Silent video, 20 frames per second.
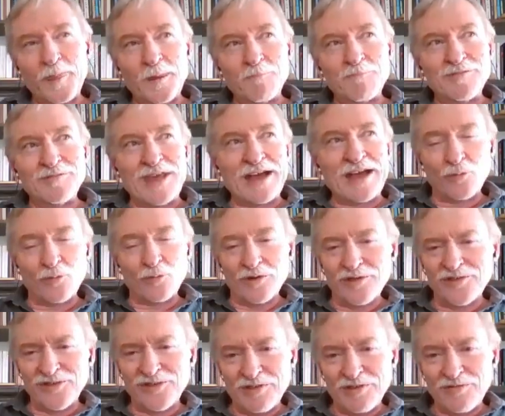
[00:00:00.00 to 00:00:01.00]
and that's where
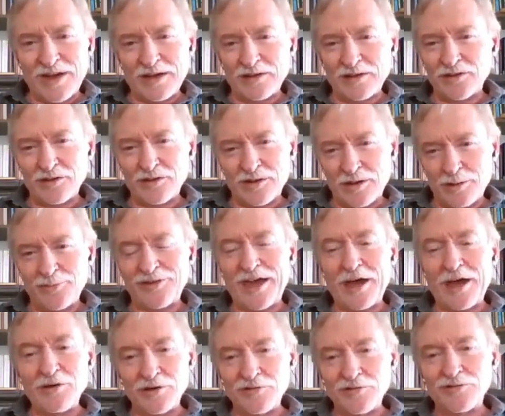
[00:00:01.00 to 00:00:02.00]
the C factor comes
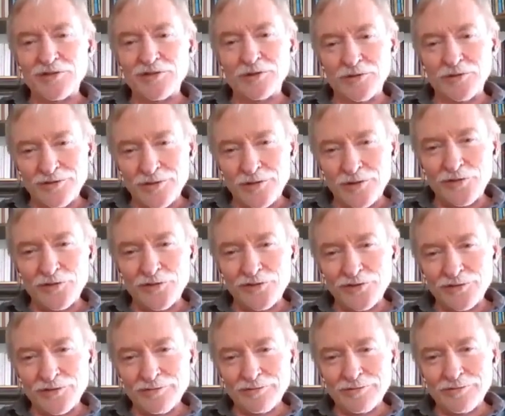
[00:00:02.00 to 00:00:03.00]
out of those,
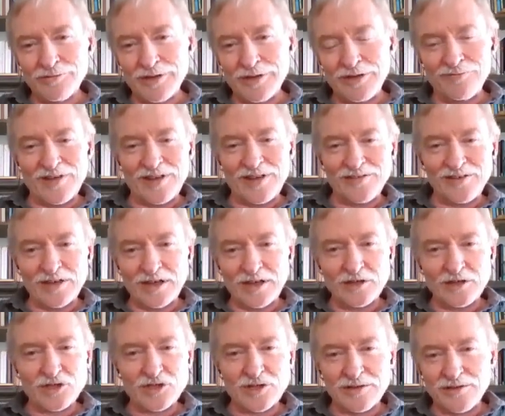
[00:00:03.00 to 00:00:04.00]
those
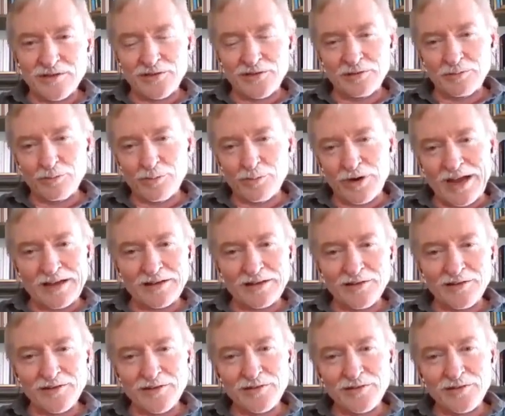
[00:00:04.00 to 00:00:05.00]
investigations and
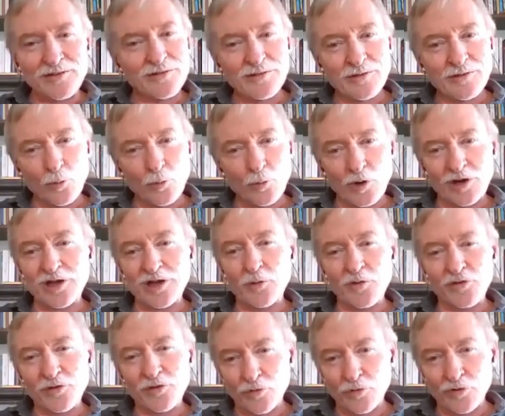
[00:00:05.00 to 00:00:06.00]
practices, and working
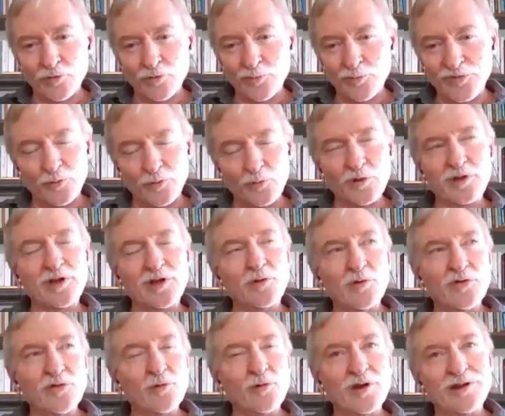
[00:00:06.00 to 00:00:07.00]
with groups and working
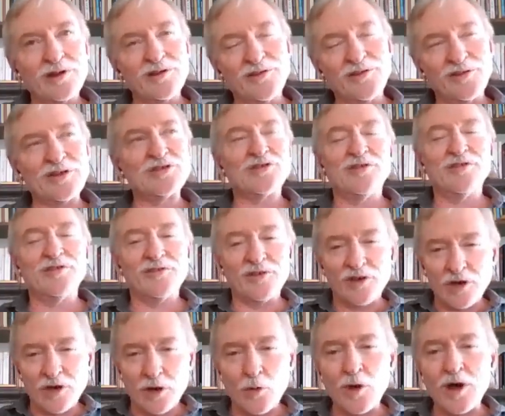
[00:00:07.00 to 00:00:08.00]
with organizations and
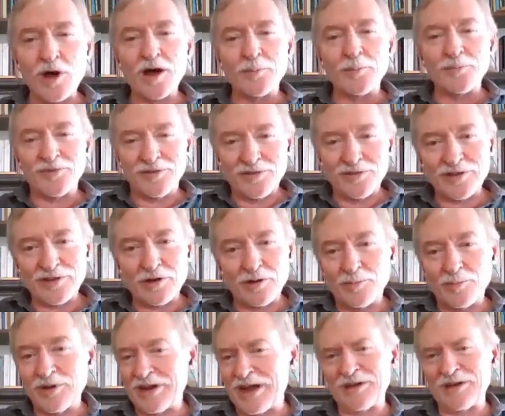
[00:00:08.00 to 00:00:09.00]
co-ops, et cetera,
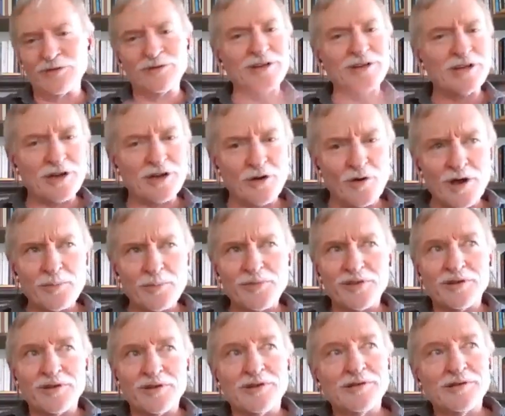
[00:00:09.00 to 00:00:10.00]
but not only co-ops
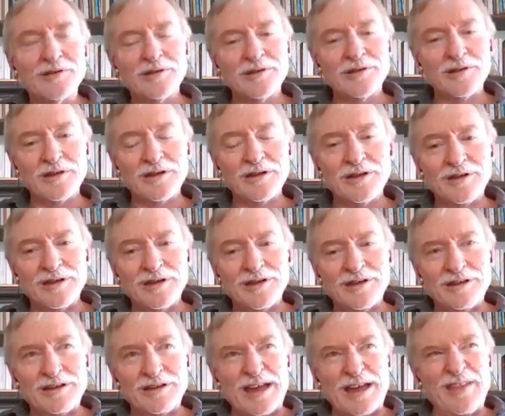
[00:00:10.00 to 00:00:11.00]
at all.
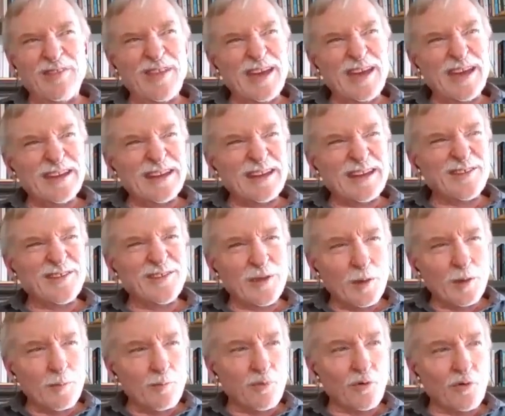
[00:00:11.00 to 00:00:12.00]
And then at
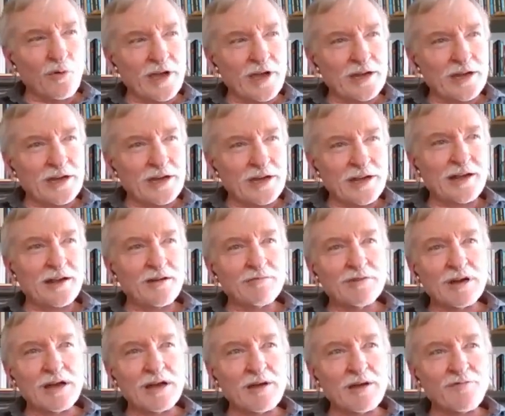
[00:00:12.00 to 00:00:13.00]
some point, and I don't,
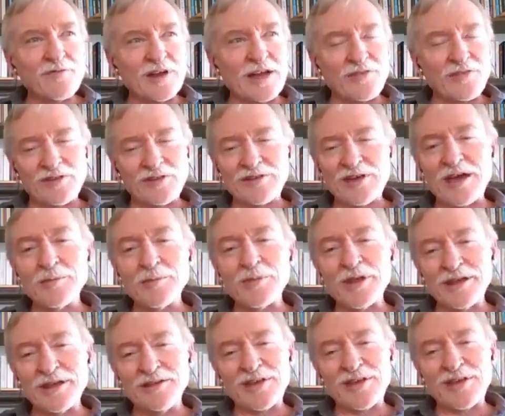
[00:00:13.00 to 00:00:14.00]
I forget the
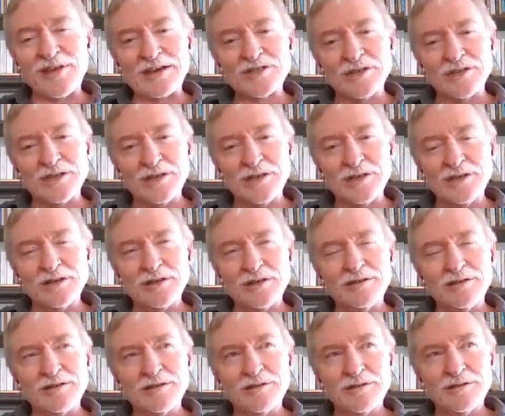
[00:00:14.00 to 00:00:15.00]
timeline is actually
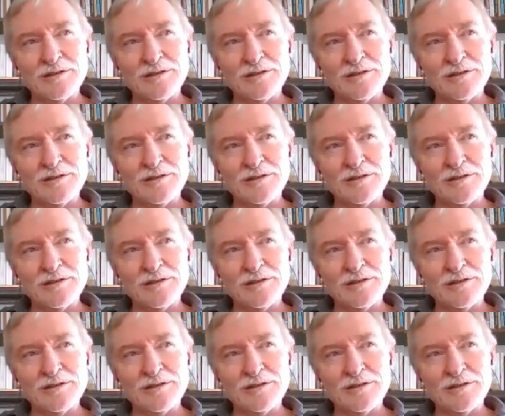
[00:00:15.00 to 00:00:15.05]
in,